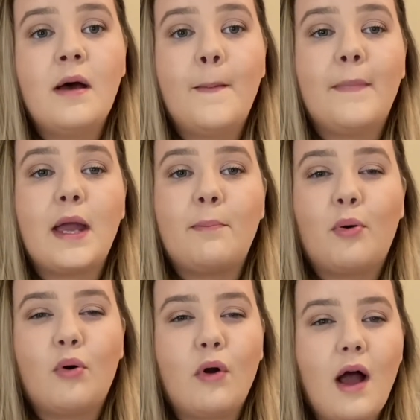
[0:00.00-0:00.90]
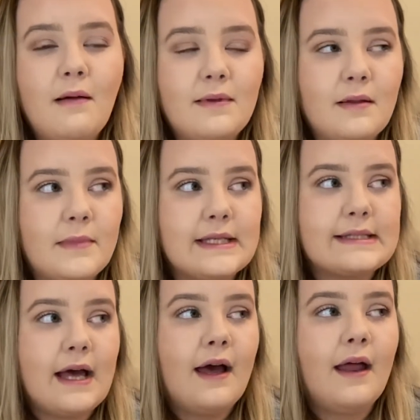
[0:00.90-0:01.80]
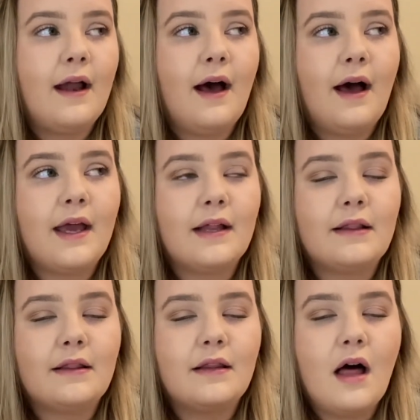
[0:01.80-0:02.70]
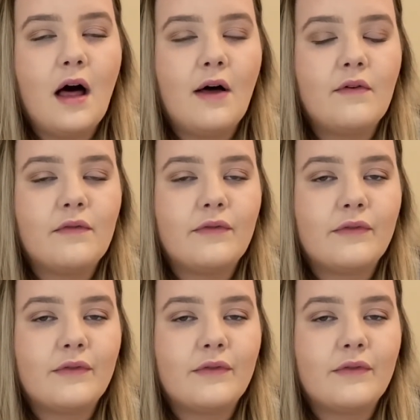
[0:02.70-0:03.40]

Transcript: My problem is that I love